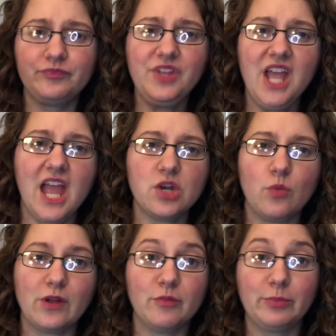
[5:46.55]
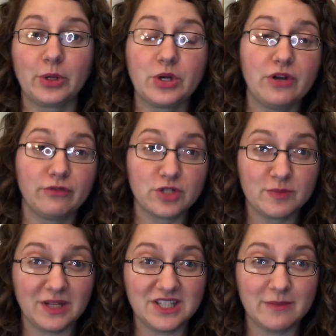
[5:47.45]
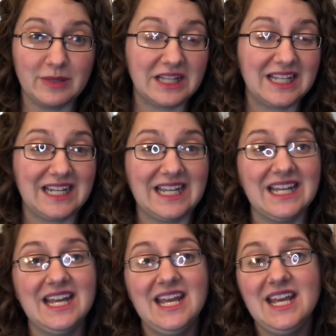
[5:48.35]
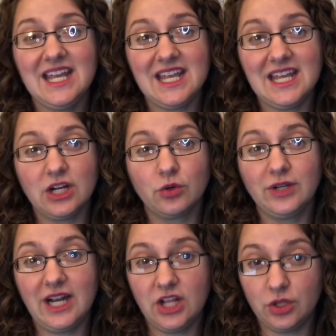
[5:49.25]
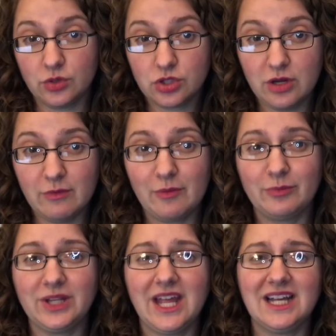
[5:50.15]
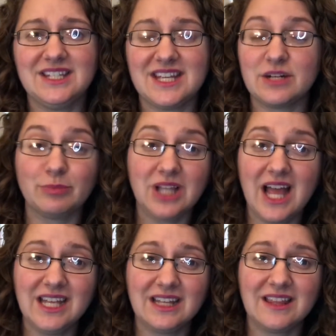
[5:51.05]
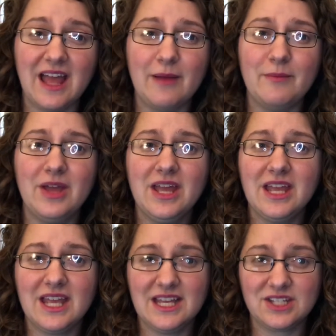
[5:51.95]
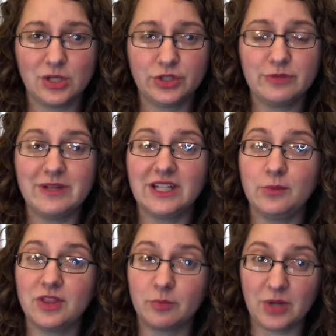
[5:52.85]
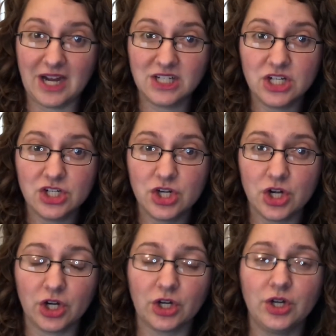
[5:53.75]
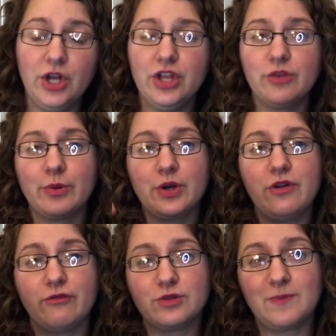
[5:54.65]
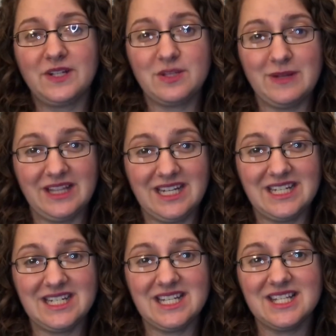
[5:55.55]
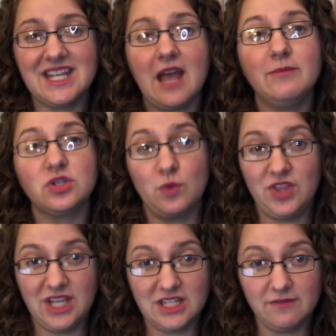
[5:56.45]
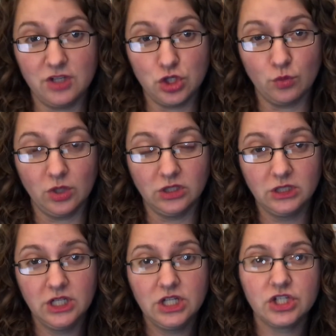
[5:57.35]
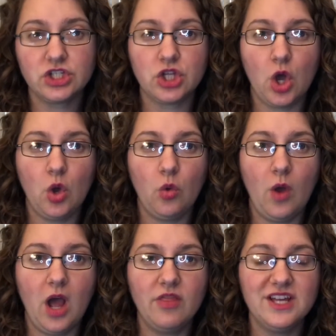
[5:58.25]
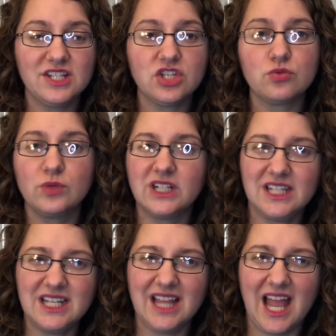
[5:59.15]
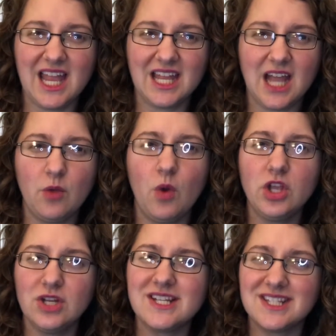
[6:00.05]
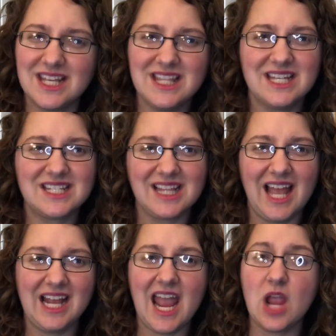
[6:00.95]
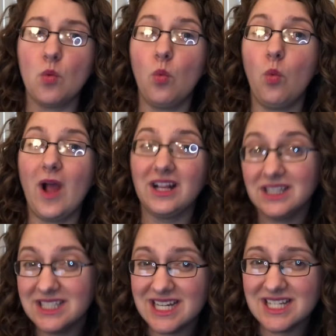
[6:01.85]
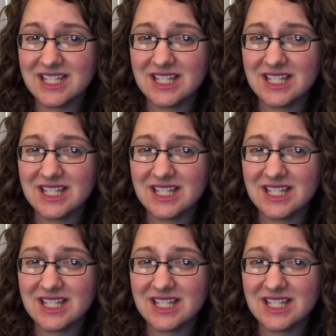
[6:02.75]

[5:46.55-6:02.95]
And where the burden of responsibility in creating those treatment plans and applying them is ultimately with the practitioner, the burden of responsibility in TCM is with the individual. So this is really like, I want you to see this like a wellness